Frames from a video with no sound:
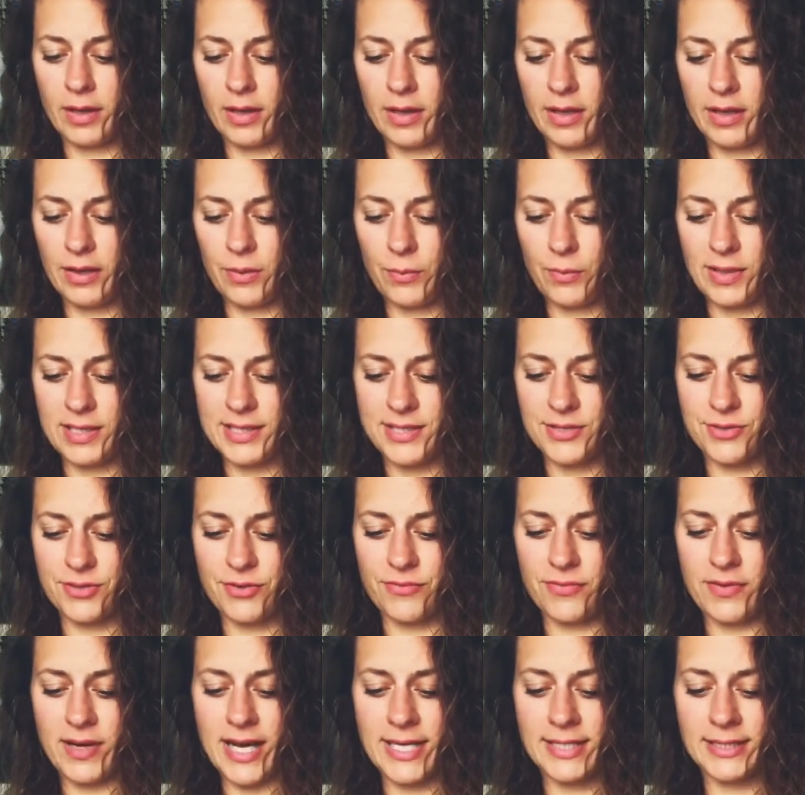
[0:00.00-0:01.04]
wet
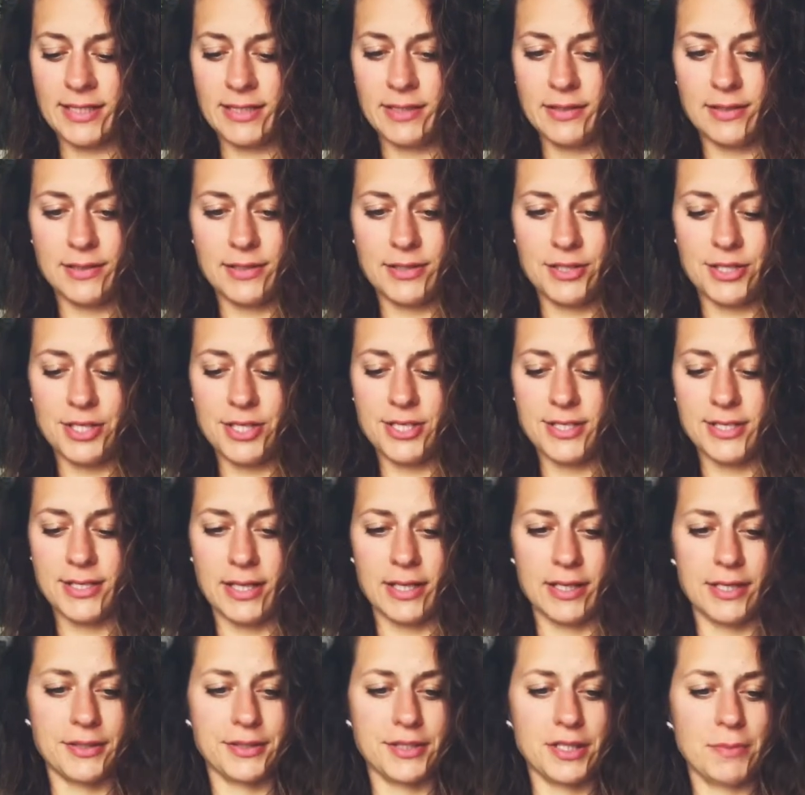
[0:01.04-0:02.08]
surfactant just a
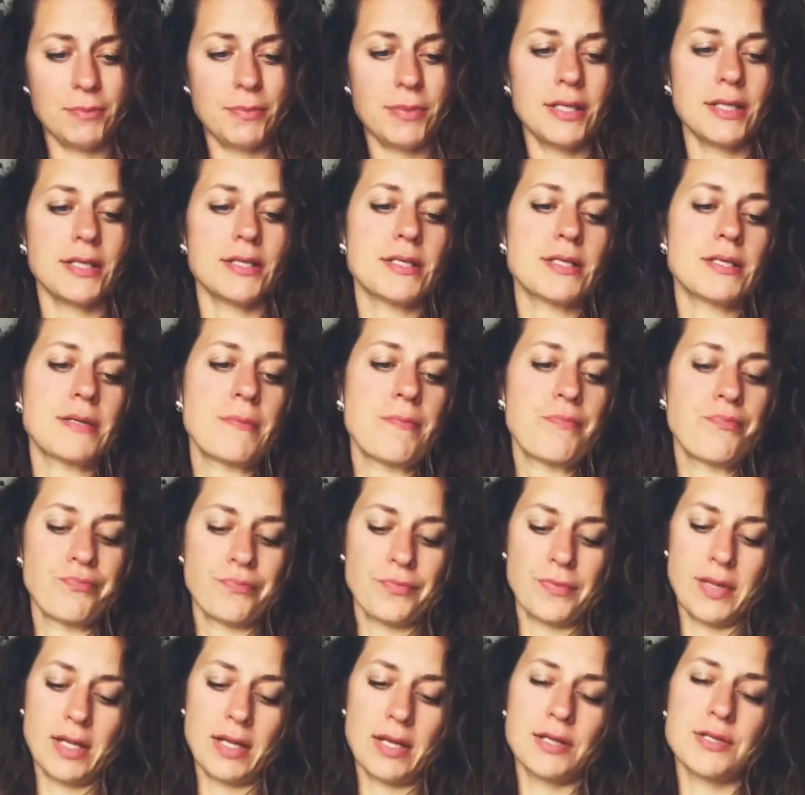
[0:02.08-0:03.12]
little bit
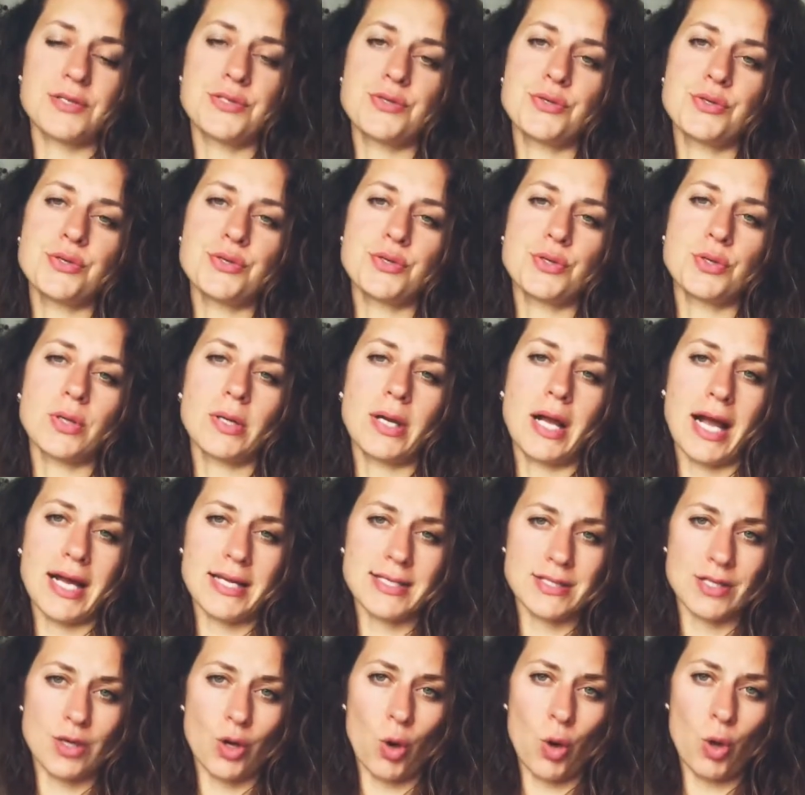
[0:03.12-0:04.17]
as usual guys
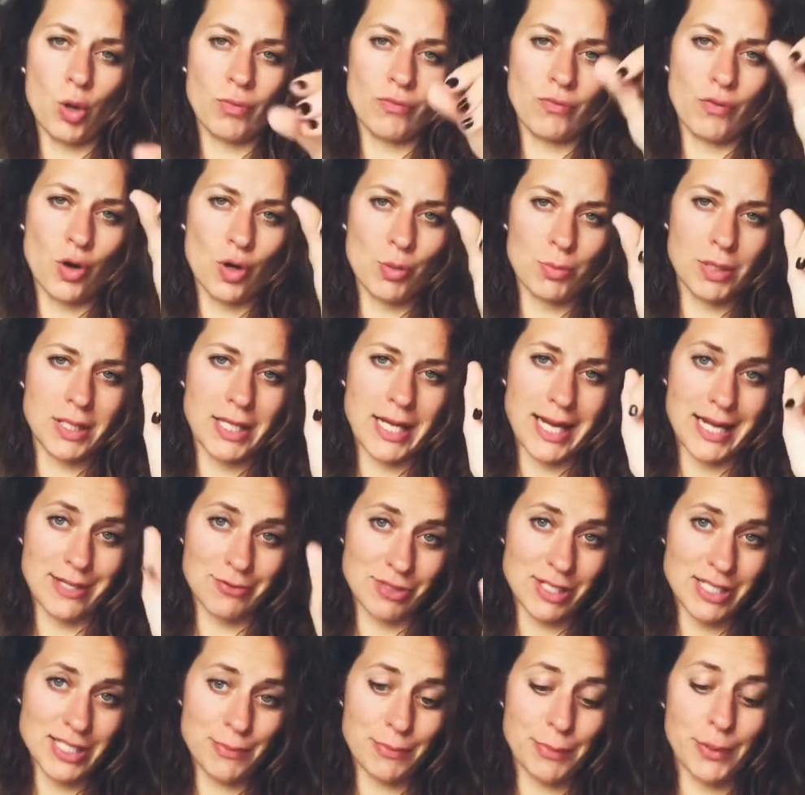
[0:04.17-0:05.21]
the whole formula and
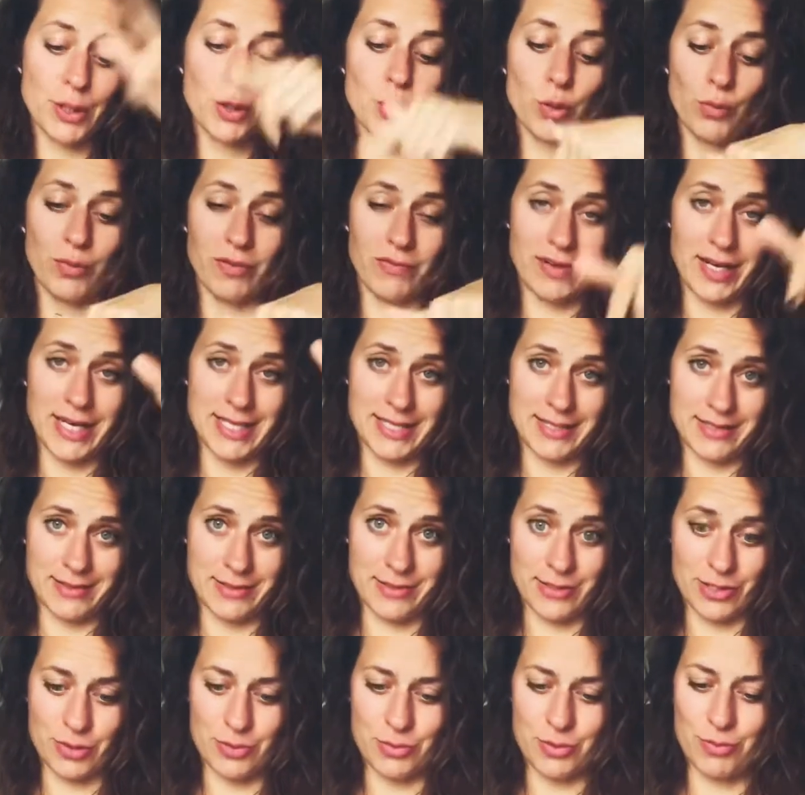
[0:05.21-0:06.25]
recipe you will find in the
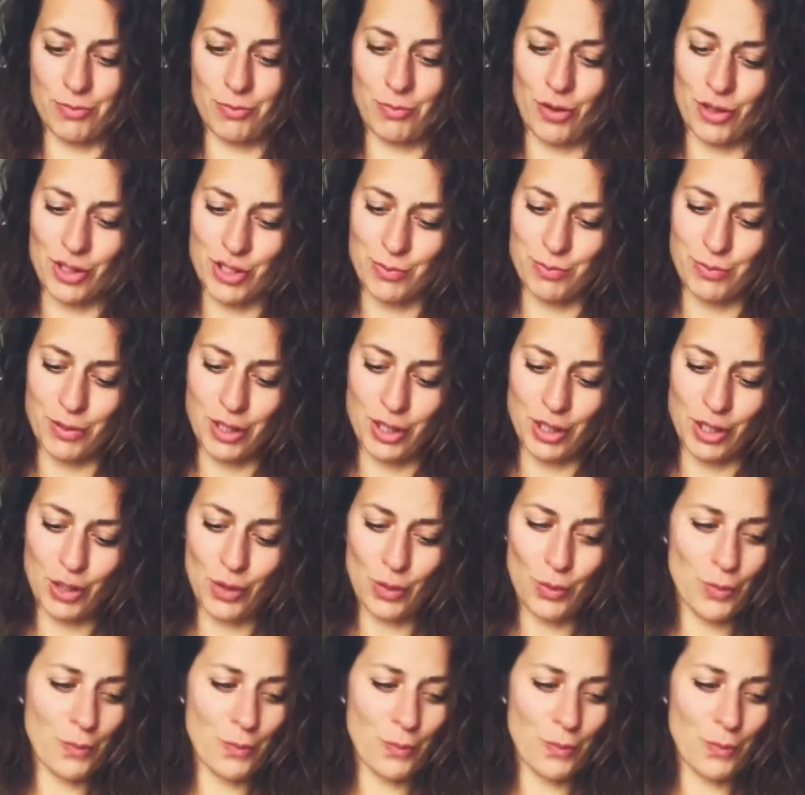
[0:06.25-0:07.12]
description box below